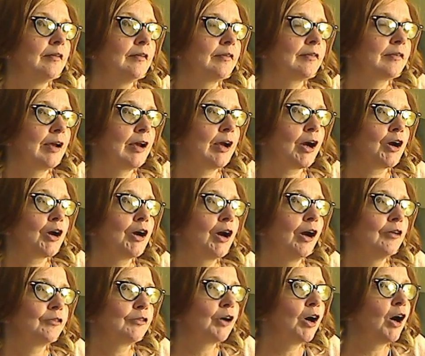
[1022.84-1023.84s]
scare
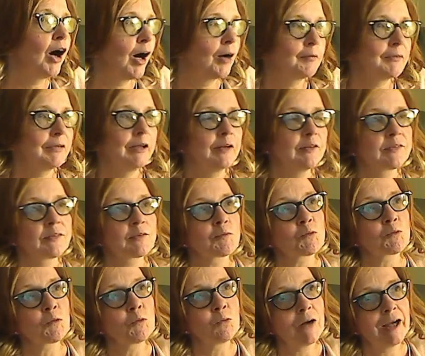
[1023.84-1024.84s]
of
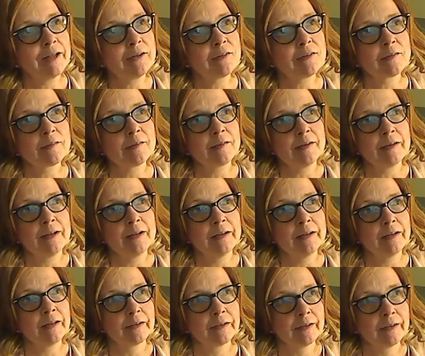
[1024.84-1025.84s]
communism quite to
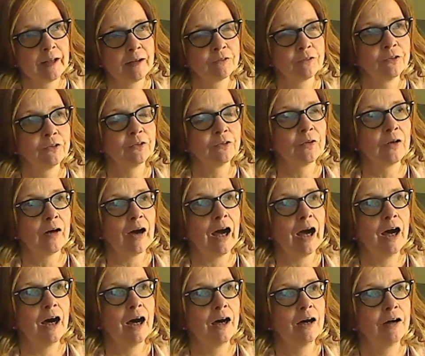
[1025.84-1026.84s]
the level
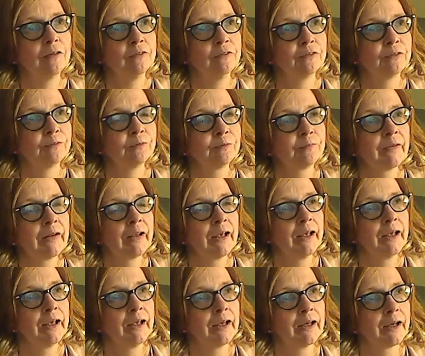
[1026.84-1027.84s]
of
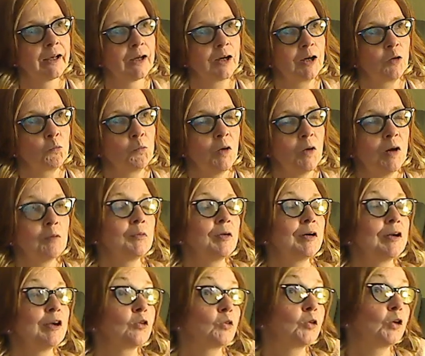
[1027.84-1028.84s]
what
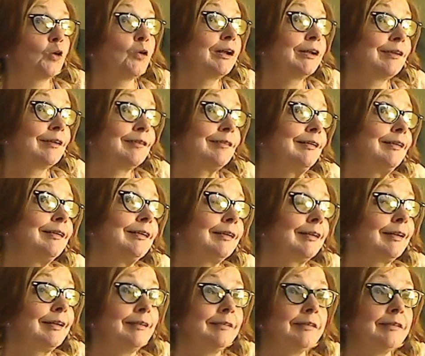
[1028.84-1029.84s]
we're going to see in the
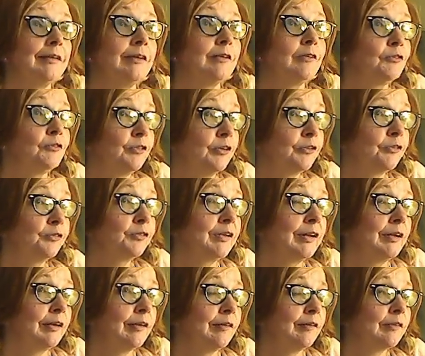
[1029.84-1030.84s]

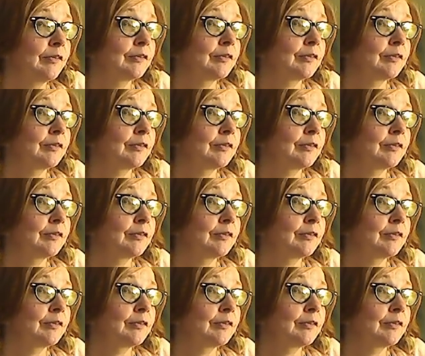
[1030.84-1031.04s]
1950s.